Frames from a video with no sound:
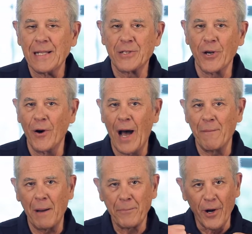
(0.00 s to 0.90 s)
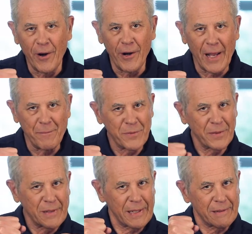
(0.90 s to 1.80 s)
And so I'm up there, and
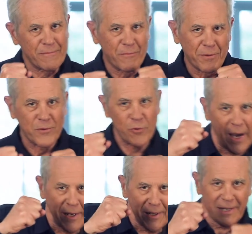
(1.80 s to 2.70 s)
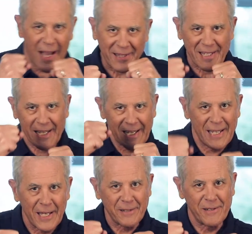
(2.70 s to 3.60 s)
I'm trying not to
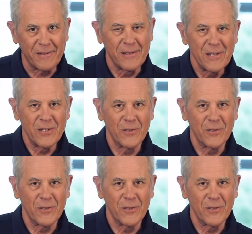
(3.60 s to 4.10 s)
get hit and